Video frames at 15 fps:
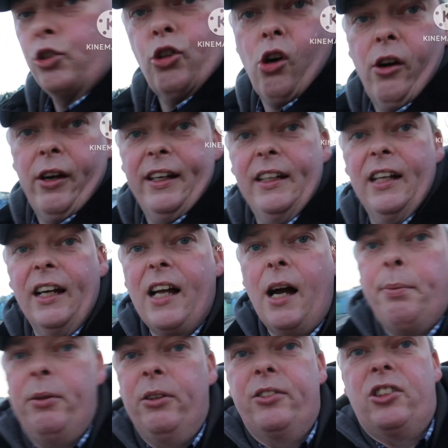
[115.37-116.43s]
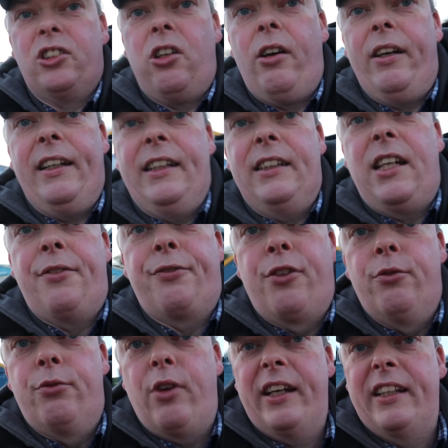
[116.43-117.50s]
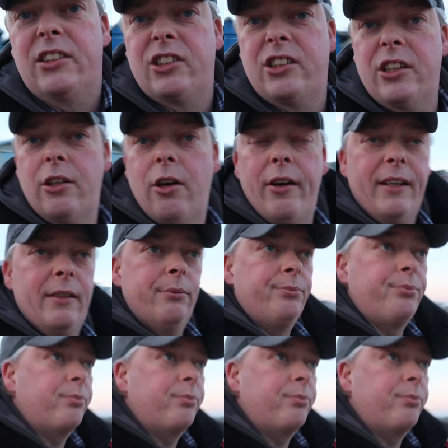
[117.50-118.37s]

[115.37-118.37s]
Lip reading: trying a couple of slightly different rigs tonight.